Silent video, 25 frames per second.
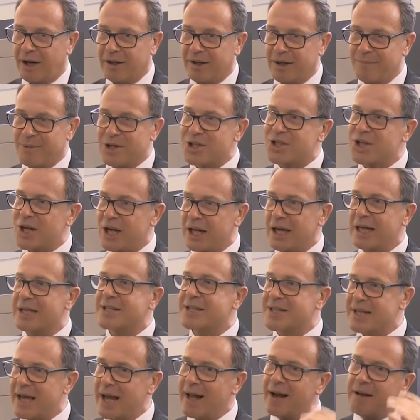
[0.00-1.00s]
the machine
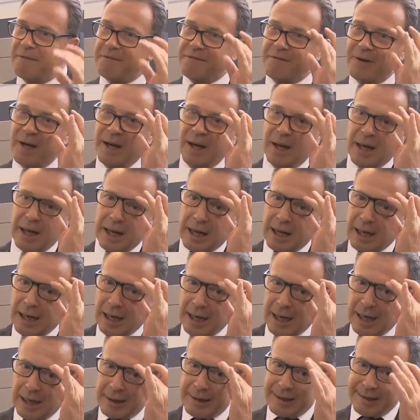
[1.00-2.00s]
itself.
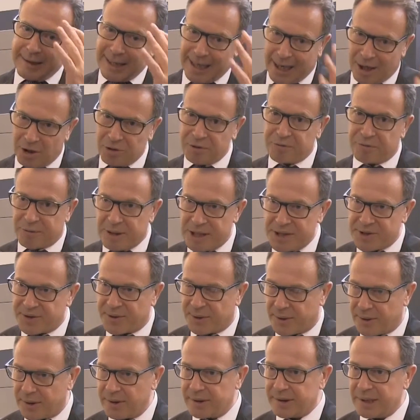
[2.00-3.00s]
The Tau
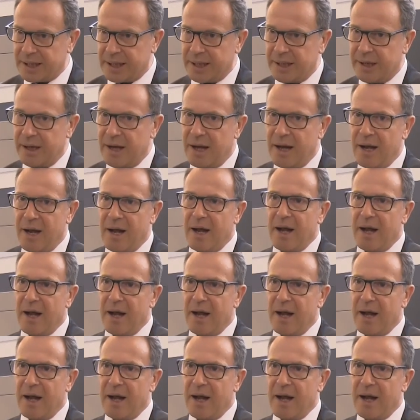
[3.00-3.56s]
330,